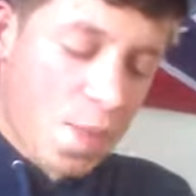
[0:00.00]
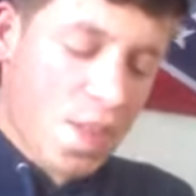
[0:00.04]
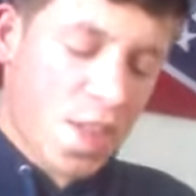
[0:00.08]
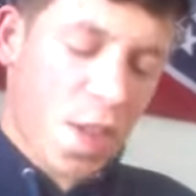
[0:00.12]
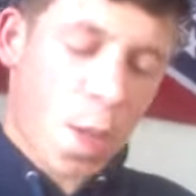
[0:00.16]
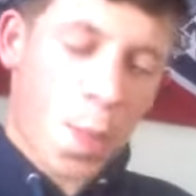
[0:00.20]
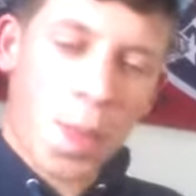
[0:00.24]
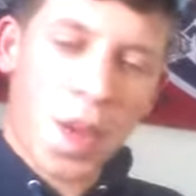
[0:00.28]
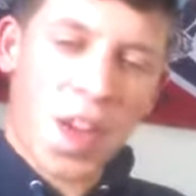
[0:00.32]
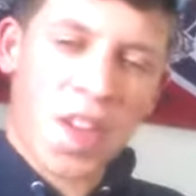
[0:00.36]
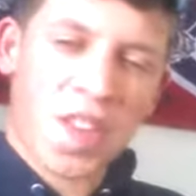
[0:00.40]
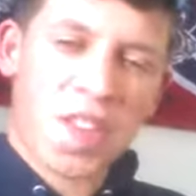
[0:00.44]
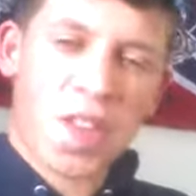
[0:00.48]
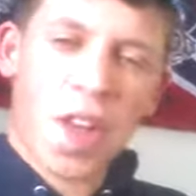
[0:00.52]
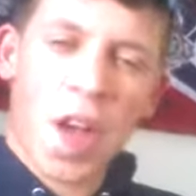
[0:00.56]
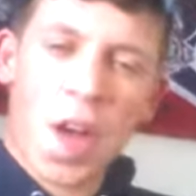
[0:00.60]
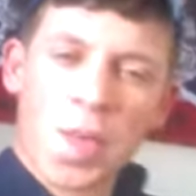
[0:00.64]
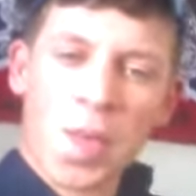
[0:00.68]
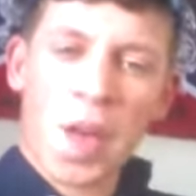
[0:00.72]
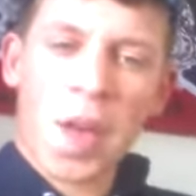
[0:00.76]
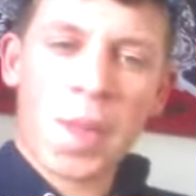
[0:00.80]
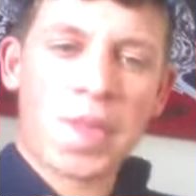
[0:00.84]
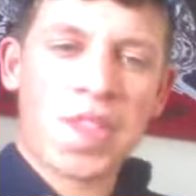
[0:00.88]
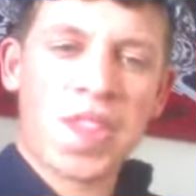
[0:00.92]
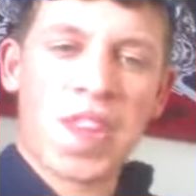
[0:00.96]
I'm so pissed
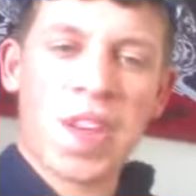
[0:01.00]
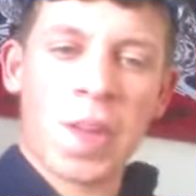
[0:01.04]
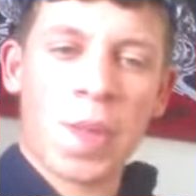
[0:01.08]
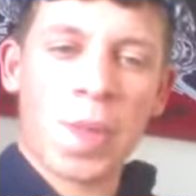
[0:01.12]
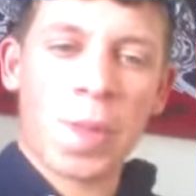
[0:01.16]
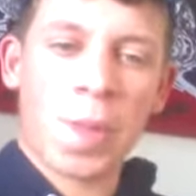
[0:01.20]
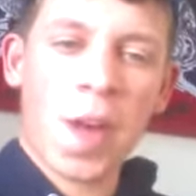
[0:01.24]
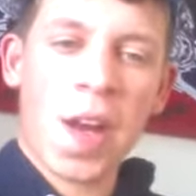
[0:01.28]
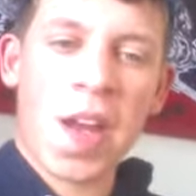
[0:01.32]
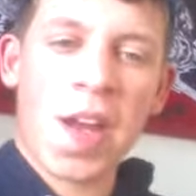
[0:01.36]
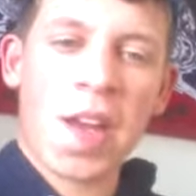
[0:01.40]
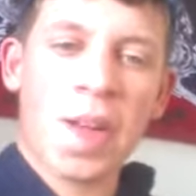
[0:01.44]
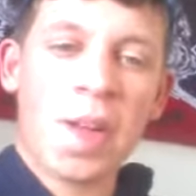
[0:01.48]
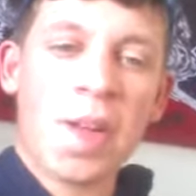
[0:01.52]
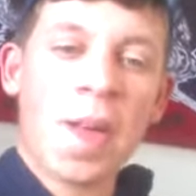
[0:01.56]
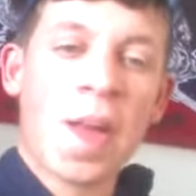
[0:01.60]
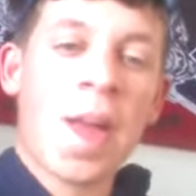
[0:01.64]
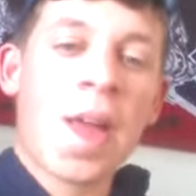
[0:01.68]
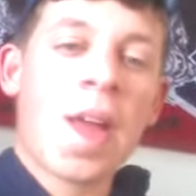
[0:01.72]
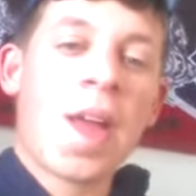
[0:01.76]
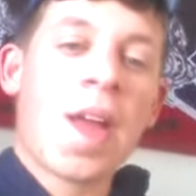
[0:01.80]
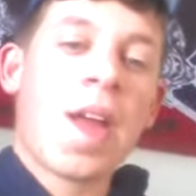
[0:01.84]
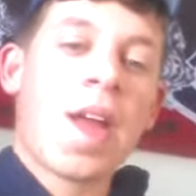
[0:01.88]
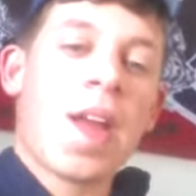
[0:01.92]
off, I'm seeing red.